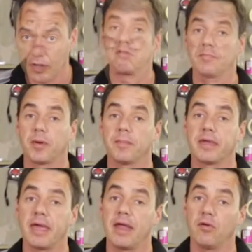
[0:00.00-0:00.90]
This pump
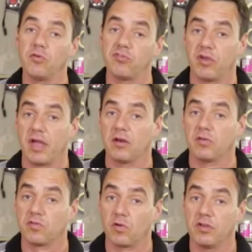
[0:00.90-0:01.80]
can also
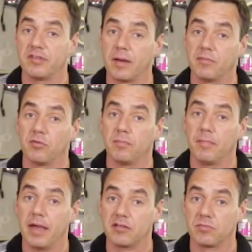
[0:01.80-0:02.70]
handle solids up to a
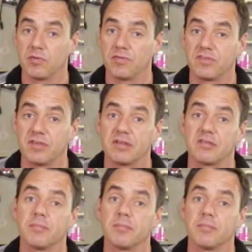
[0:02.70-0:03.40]
maximum of 6